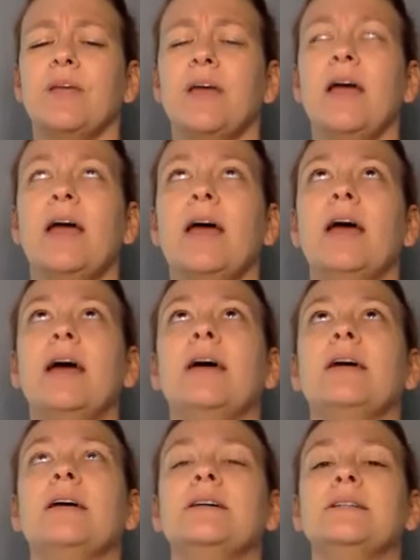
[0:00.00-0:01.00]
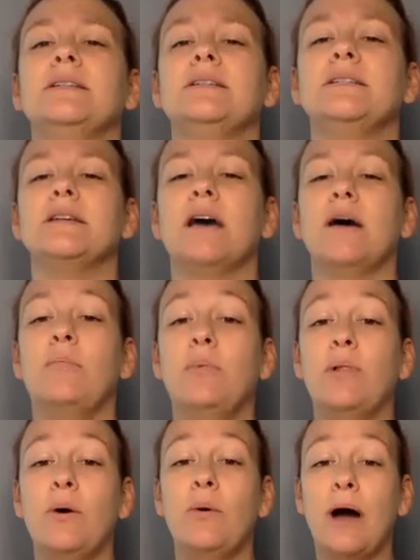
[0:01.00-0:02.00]
and a
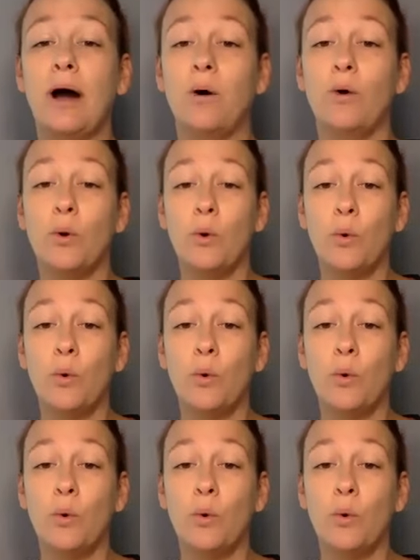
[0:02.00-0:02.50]
blow out.